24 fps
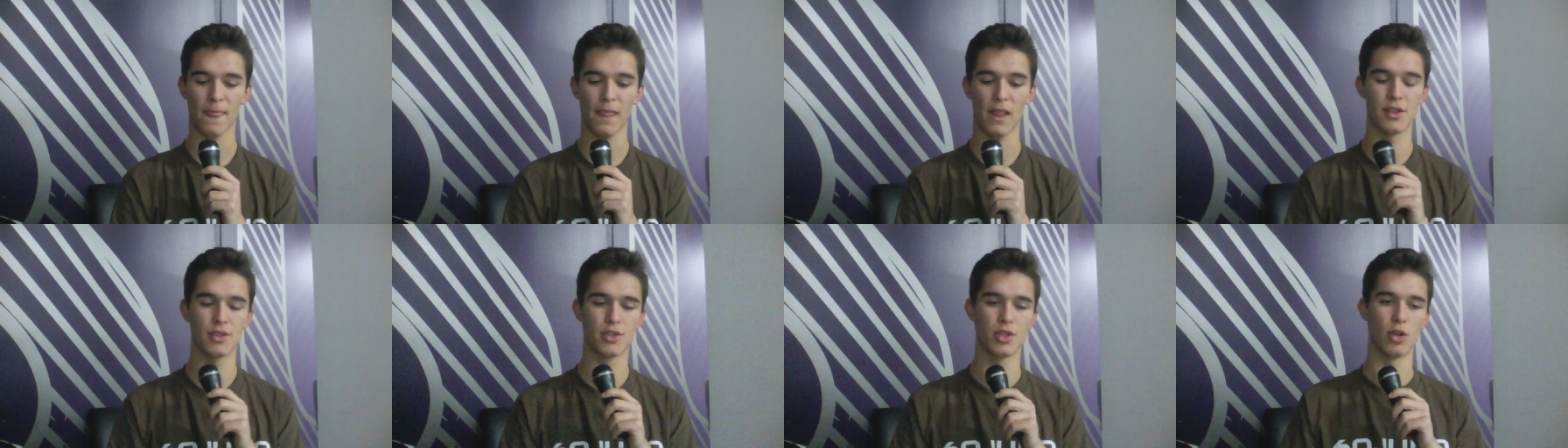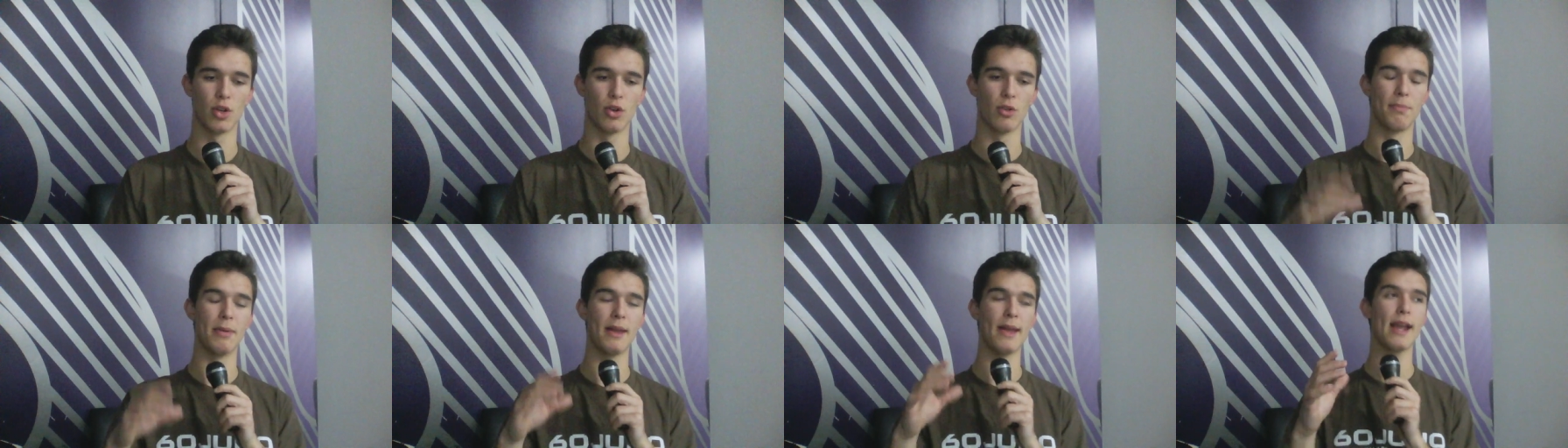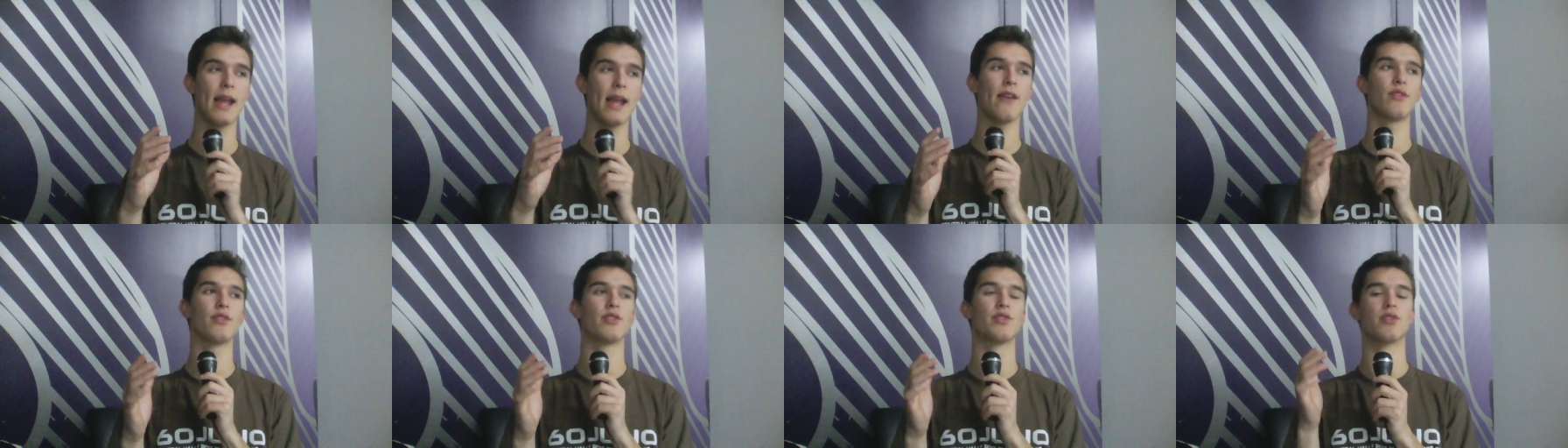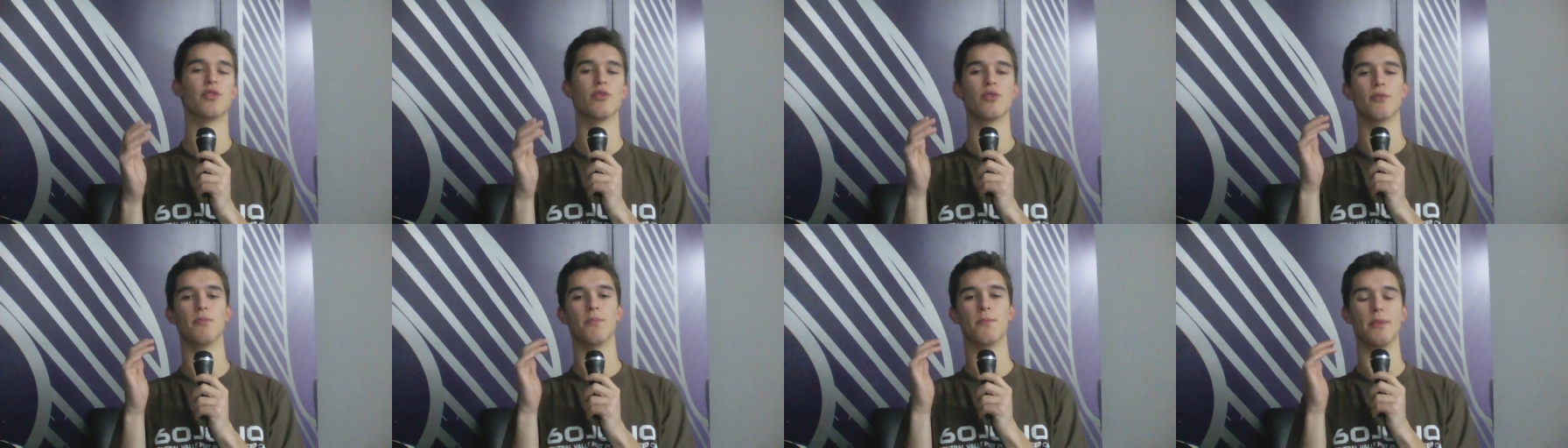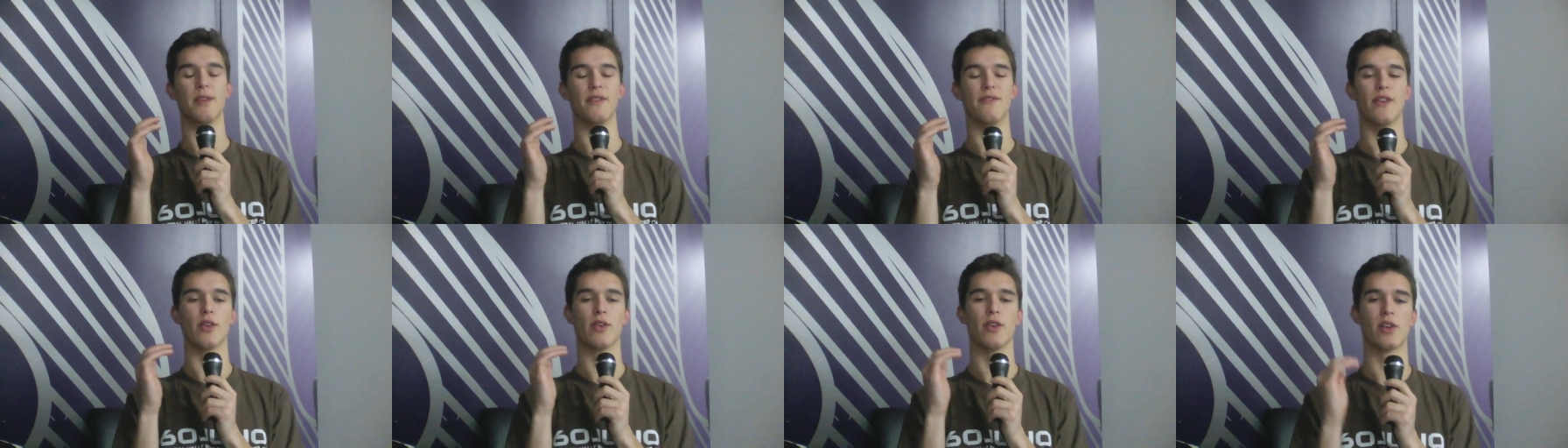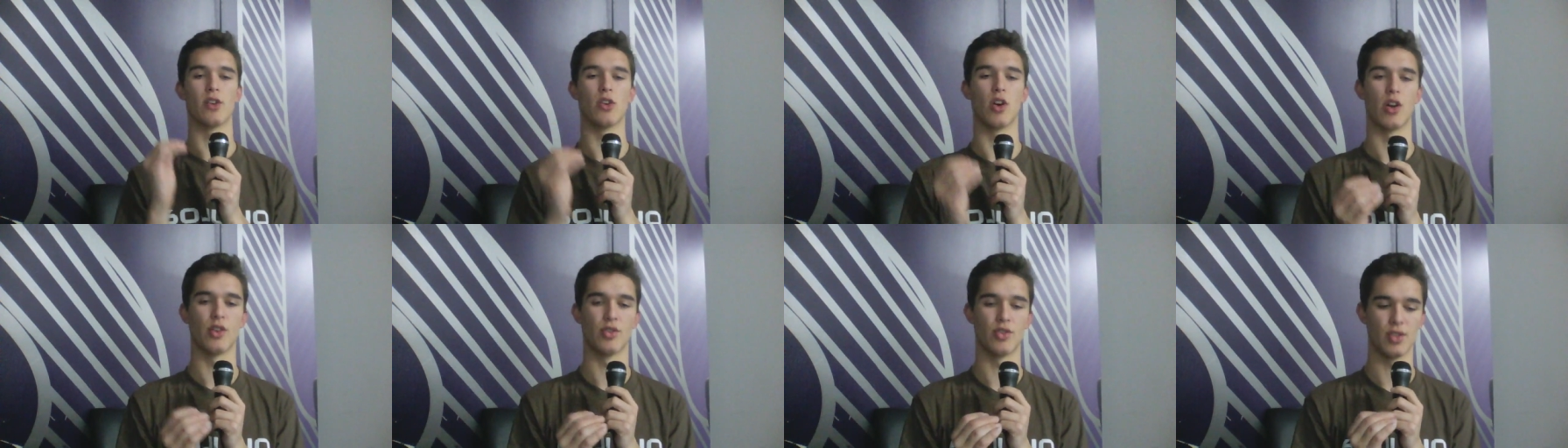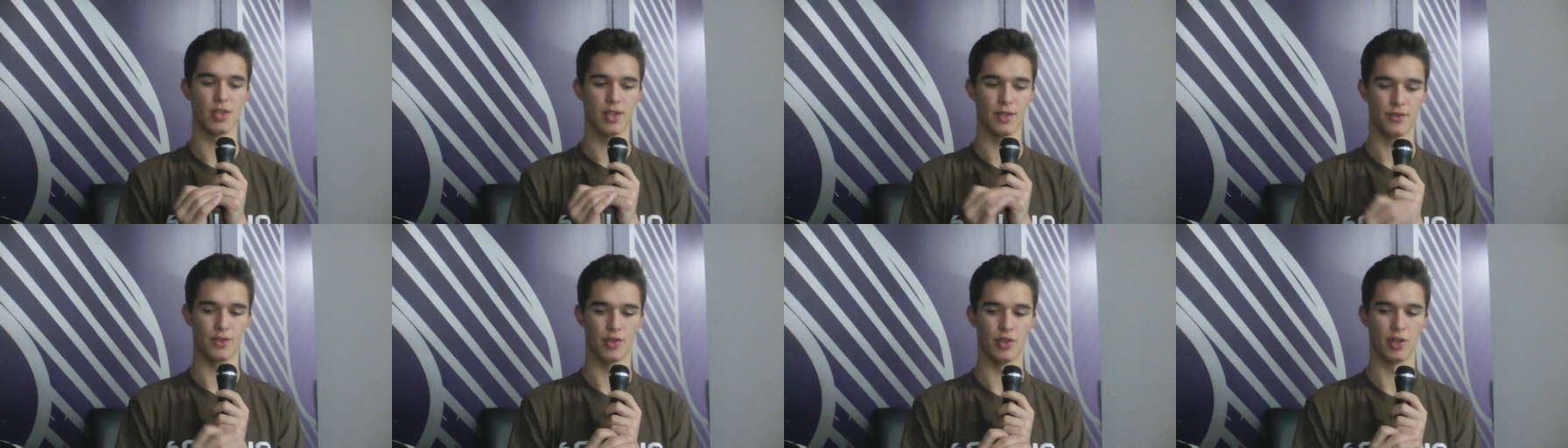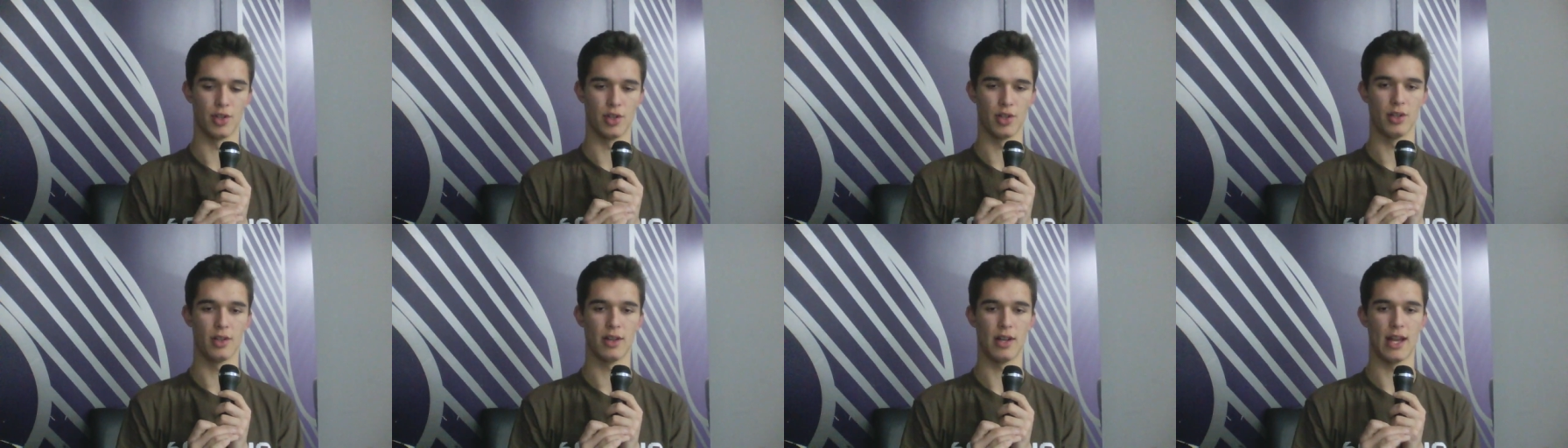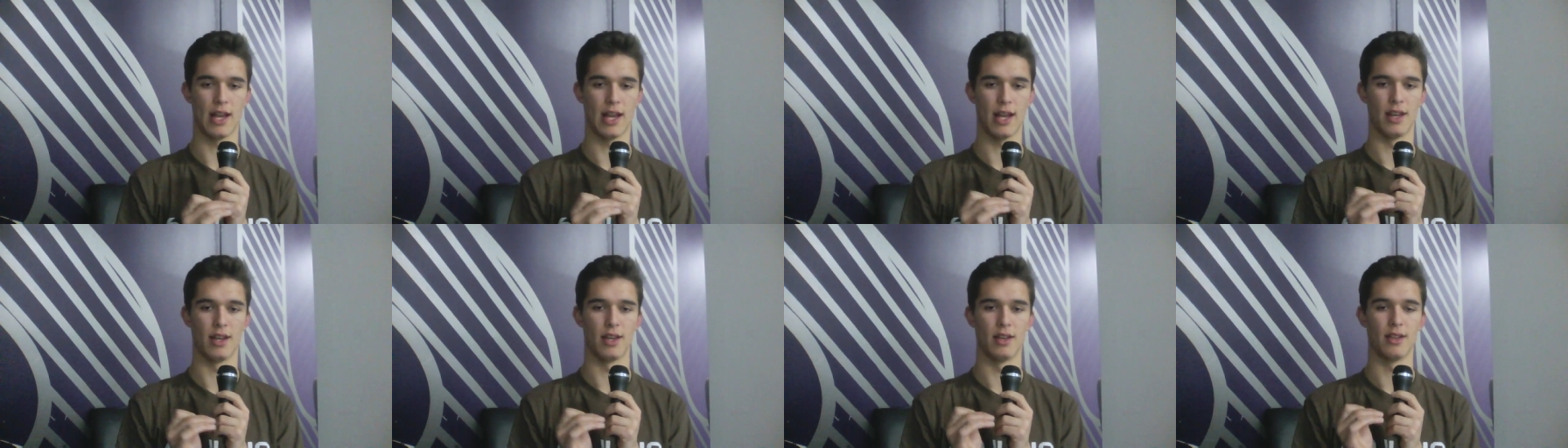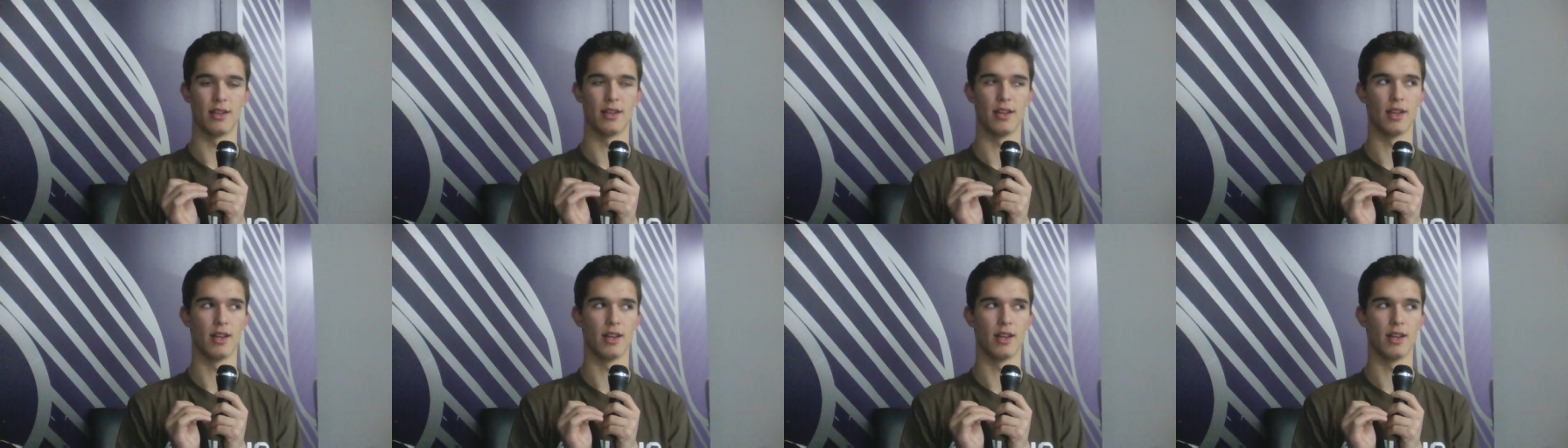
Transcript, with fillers: So being able to be very conscious of sugar and